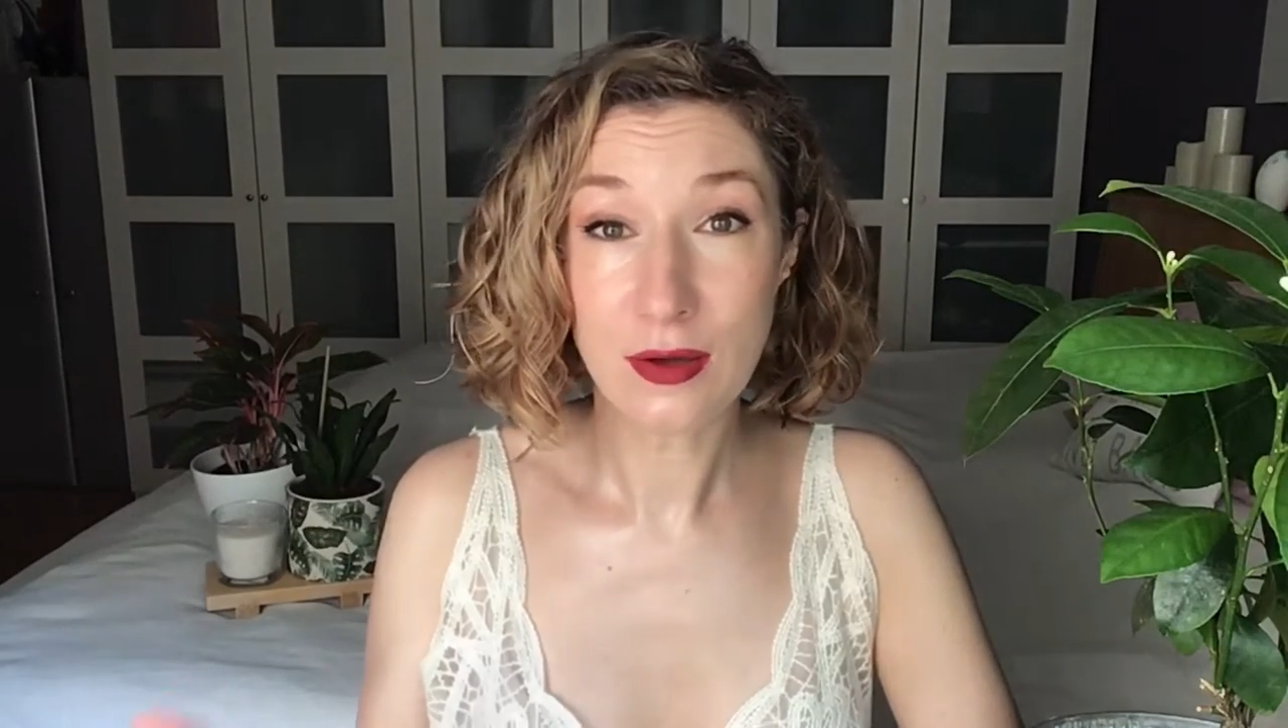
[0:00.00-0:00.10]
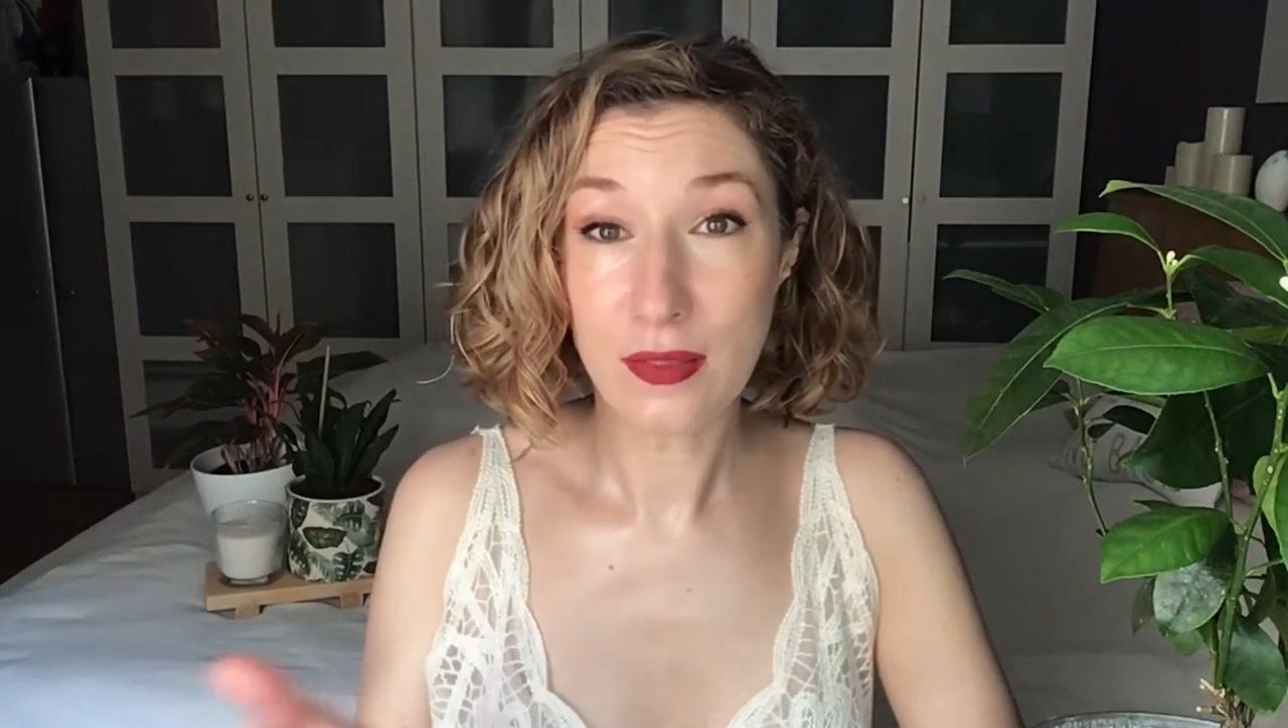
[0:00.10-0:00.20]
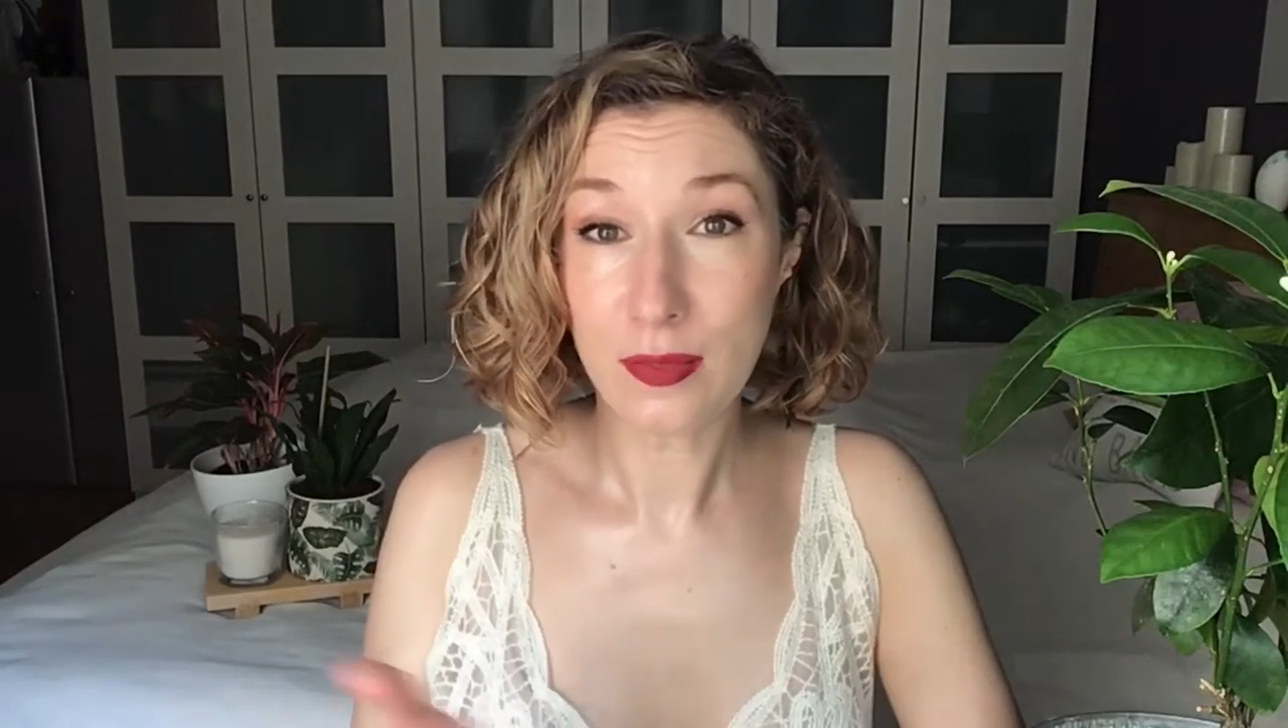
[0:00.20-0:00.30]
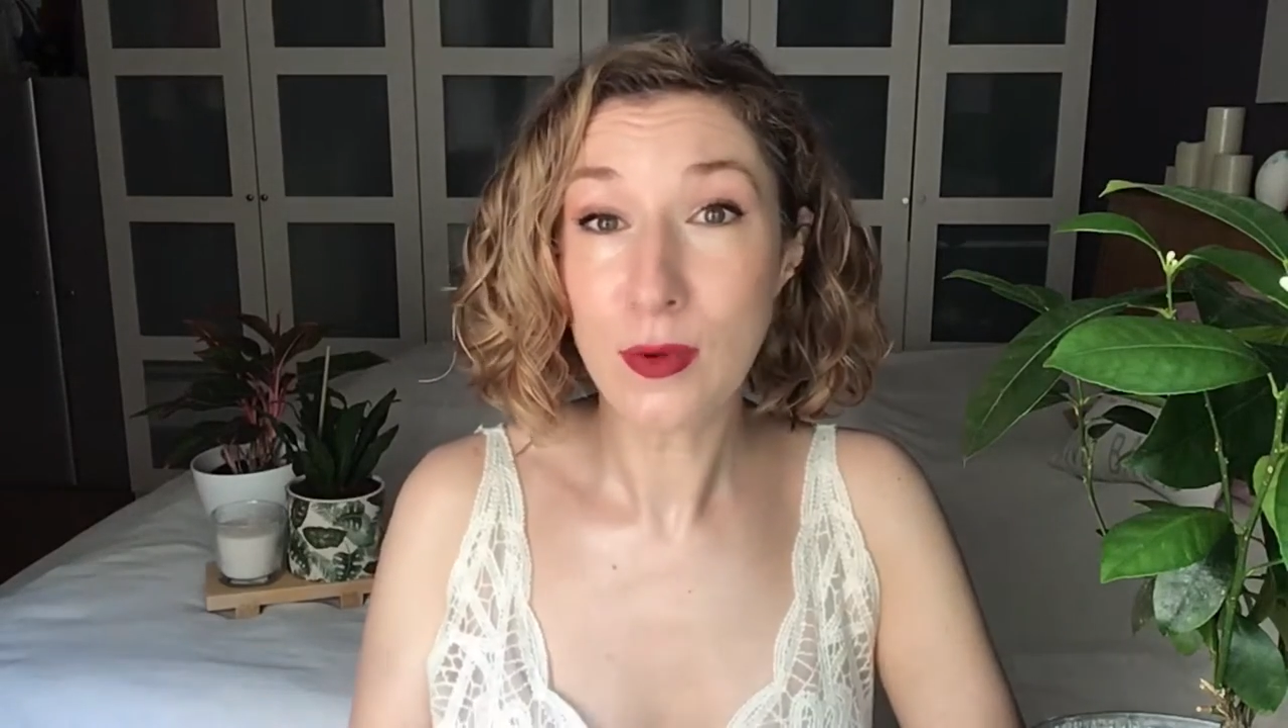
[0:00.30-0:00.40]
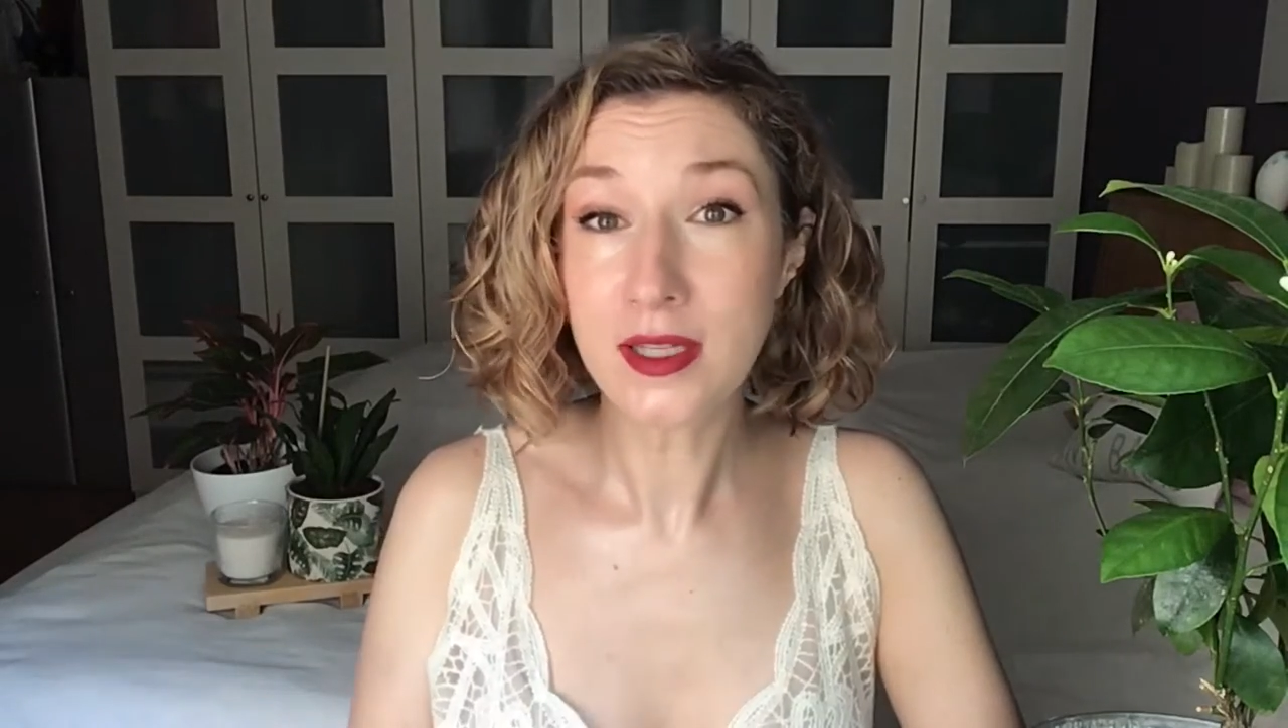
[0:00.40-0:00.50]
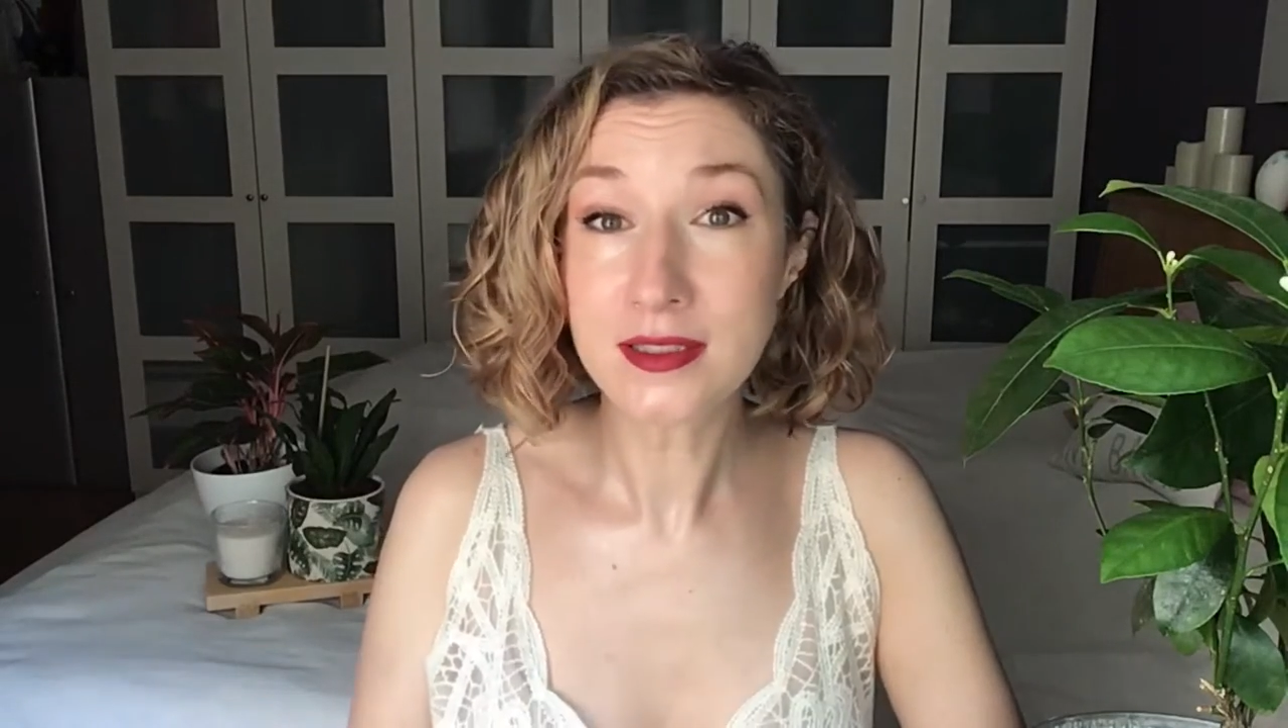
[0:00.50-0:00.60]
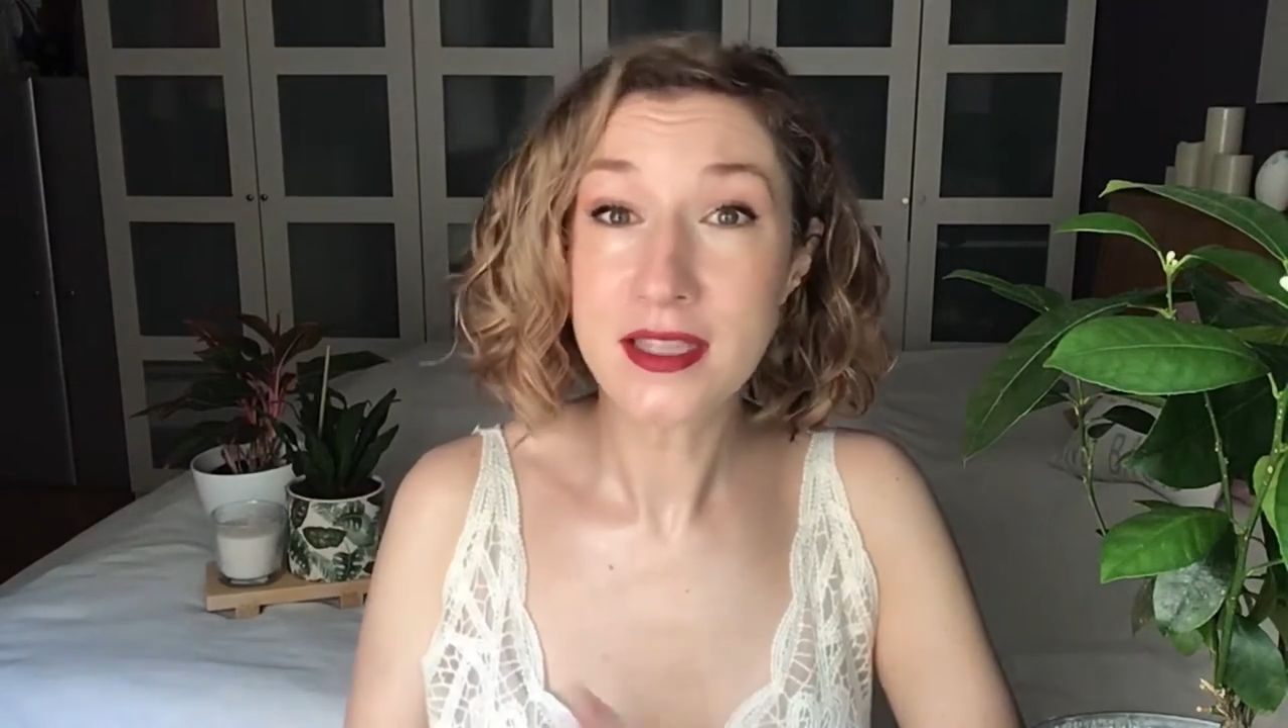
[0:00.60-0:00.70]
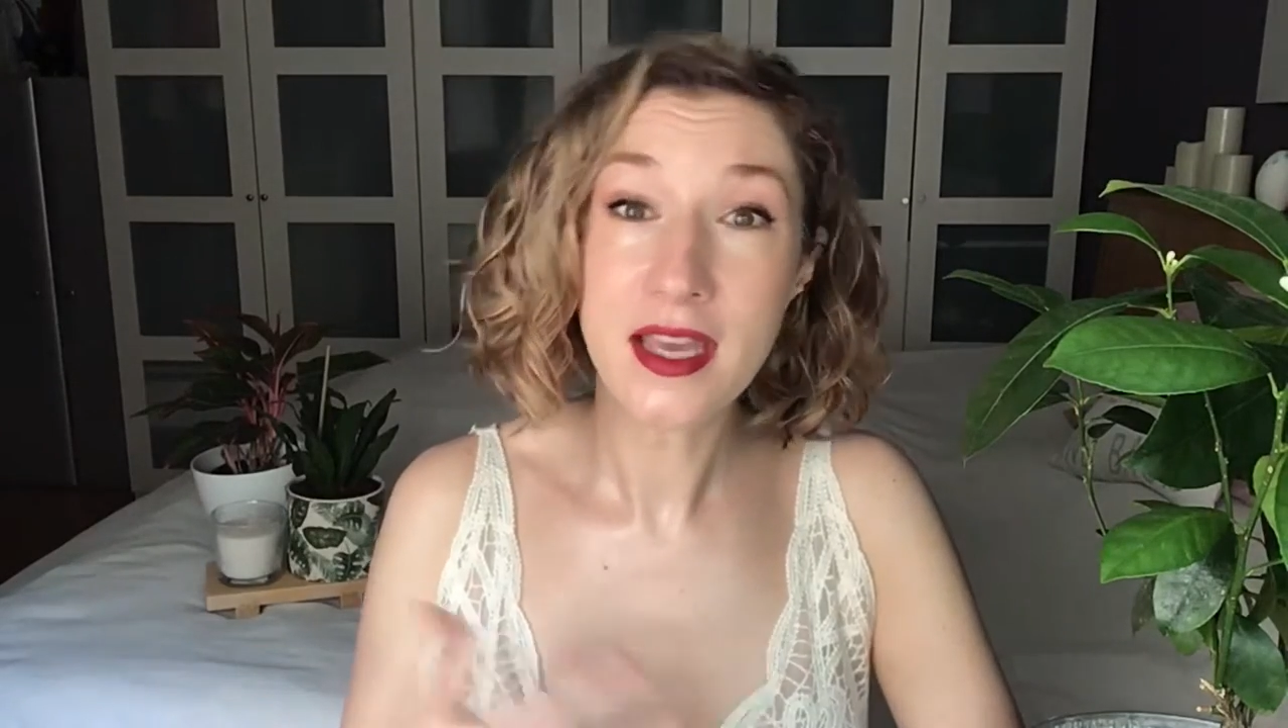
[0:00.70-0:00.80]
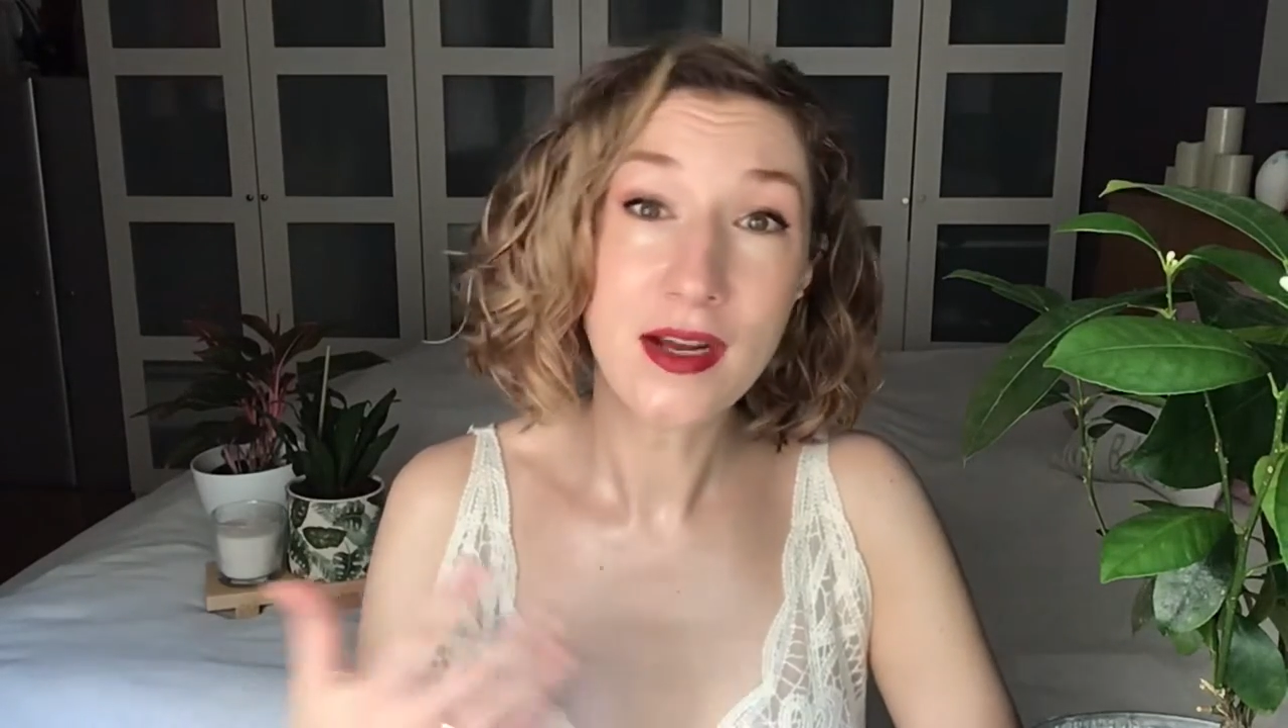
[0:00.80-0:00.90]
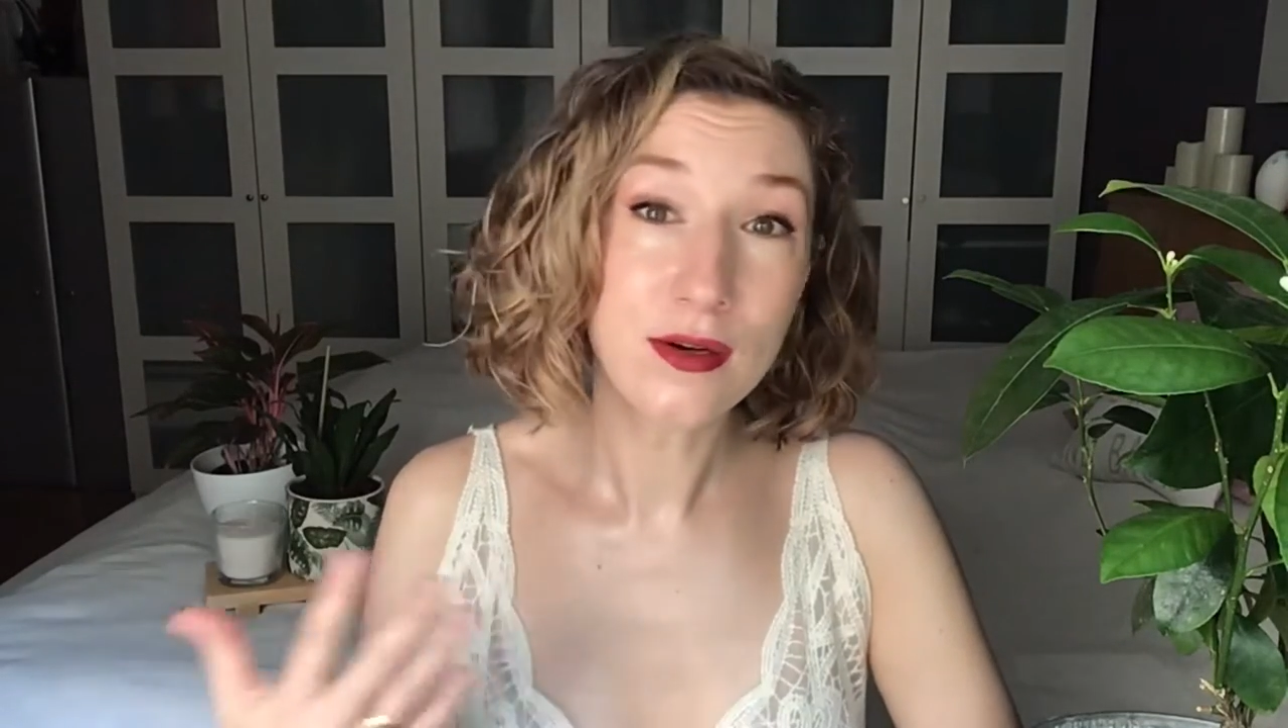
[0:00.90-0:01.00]
on one
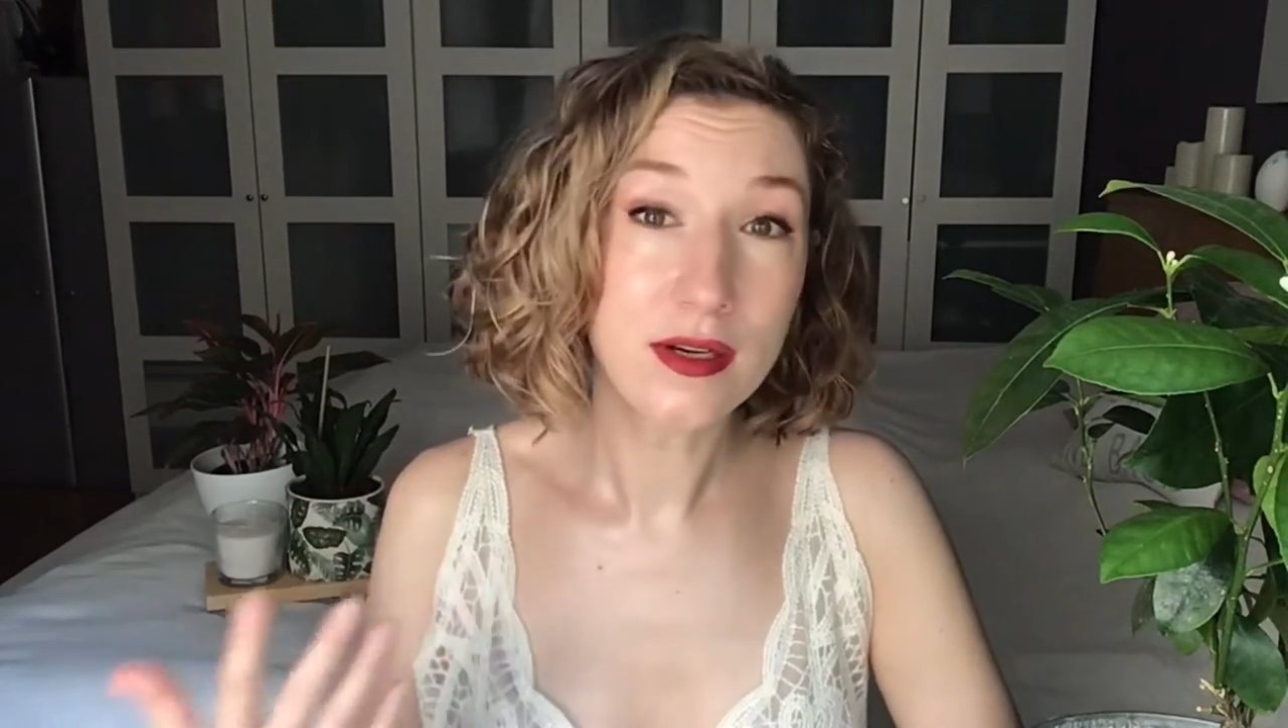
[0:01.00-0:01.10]
day or